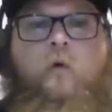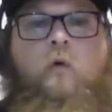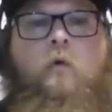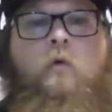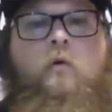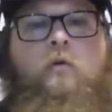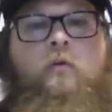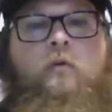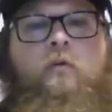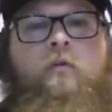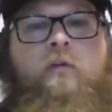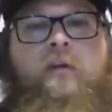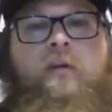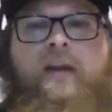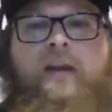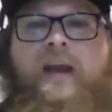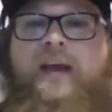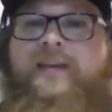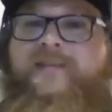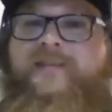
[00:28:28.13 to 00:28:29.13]
or
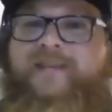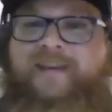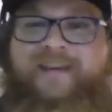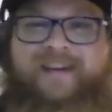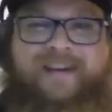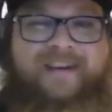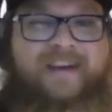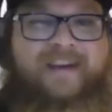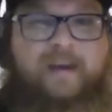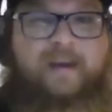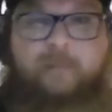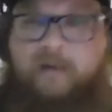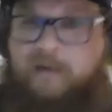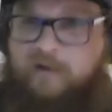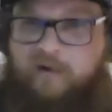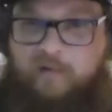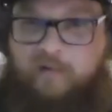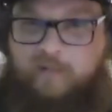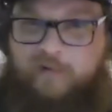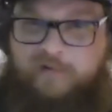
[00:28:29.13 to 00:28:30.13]
it has like a gimmick
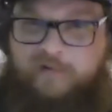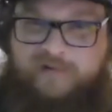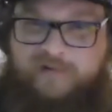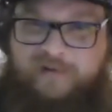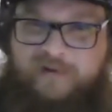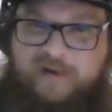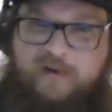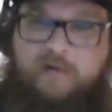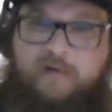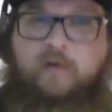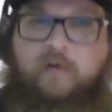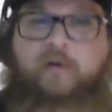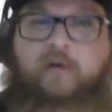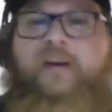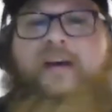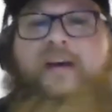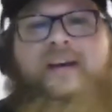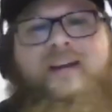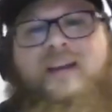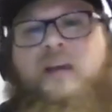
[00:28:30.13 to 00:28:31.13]
almost, or
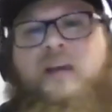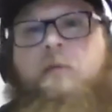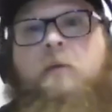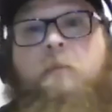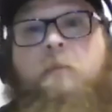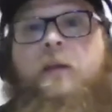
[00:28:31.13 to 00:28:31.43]
not a gimmick,